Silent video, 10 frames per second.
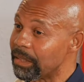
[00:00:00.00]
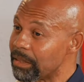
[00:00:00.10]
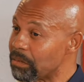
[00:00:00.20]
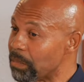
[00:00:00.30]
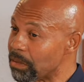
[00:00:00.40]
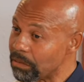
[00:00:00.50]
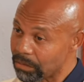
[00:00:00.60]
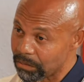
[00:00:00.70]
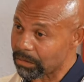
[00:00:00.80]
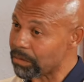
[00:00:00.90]
That's Monday
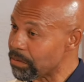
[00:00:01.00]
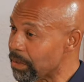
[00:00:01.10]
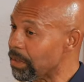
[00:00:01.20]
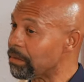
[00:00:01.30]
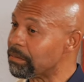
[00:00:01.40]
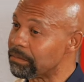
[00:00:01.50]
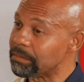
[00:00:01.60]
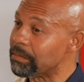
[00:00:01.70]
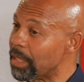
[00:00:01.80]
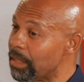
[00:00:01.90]
through Thursday.
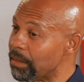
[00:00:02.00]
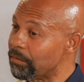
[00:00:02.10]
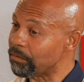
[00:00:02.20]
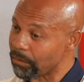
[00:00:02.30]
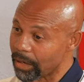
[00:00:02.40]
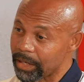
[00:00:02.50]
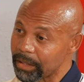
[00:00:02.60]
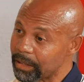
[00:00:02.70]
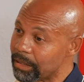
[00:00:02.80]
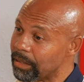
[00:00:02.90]
And then
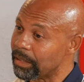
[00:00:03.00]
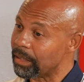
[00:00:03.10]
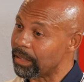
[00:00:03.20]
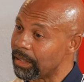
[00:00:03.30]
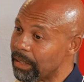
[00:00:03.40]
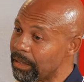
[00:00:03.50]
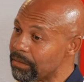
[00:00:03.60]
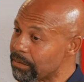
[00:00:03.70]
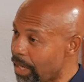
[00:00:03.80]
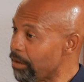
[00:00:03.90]
Friday
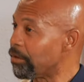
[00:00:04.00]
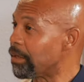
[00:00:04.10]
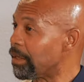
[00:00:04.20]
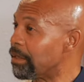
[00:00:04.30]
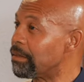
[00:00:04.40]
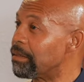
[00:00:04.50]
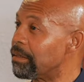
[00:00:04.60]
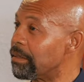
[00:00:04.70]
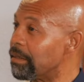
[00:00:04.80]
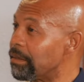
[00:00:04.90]
and Saturday.
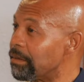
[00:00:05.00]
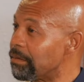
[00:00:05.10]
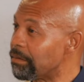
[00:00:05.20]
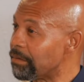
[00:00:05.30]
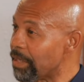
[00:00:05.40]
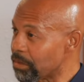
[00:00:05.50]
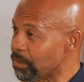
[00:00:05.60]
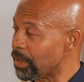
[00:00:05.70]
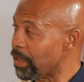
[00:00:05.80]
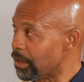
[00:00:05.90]
That's
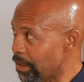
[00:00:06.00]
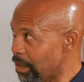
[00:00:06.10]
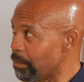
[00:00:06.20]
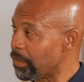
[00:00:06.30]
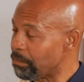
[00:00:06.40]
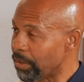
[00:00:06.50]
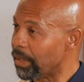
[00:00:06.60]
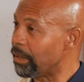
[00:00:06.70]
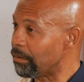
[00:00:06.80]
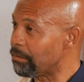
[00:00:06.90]
when I get up and
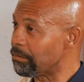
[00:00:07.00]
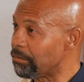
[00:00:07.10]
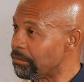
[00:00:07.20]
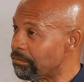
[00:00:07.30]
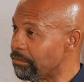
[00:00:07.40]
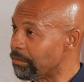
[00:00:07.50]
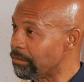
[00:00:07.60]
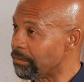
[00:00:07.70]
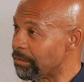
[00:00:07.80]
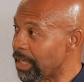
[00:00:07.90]
paint.
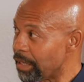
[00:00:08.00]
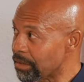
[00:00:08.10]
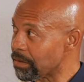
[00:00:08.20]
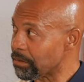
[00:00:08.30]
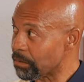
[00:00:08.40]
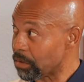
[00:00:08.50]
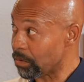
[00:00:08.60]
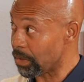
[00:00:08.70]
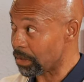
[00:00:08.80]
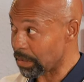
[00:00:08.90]
Access
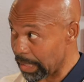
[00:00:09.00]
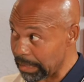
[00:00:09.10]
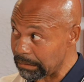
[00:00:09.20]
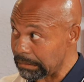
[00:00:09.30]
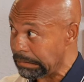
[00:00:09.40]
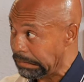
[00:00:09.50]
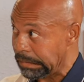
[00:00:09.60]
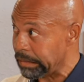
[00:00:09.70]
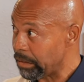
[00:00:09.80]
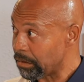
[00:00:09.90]
between 10
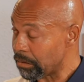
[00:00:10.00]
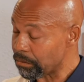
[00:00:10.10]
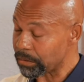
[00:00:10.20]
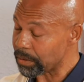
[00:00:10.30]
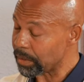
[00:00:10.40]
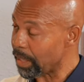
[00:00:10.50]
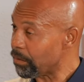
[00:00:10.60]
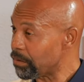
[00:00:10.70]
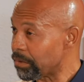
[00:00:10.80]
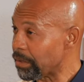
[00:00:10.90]
to 13
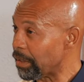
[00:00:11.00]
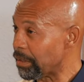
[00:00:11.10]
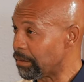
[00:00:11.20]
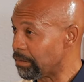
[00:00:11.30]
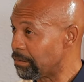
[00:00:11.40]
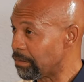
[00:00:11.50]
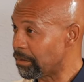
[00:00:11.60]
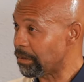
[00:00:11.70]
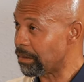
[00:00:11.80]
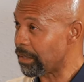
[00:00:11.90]
hours a day,
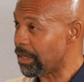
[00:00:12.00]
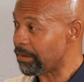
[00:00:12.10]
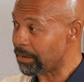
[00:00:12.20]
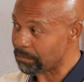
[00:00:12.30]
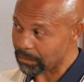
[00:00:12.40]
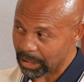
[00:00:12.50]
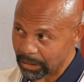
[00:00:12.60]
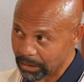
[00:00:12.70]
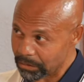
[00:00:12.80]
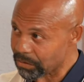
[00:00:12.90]
and then
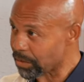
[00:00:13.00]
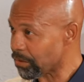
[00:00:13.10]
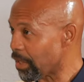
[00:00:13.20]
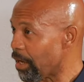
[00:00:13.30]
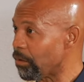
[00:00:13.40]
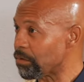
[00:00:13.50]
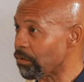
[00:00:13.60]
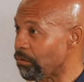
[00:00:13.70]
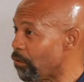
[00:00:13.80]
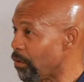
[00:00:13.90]
another six hours
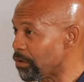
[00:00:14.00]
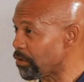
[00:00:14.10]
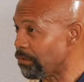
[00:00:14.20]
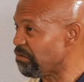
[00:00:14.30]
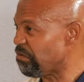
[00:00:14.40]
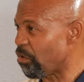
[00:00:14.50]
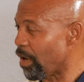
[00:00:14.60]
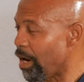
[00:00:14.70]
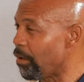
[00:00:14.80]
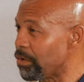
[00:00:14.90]
or four,
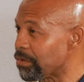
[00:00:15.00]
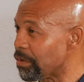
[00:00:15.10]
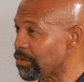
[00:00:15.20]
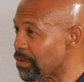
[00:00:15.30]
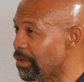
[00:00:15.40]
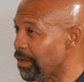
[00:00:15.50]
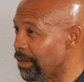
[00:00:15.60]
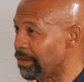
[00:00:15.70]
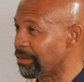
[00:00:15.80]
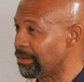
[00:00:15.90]
four hours on Sunday.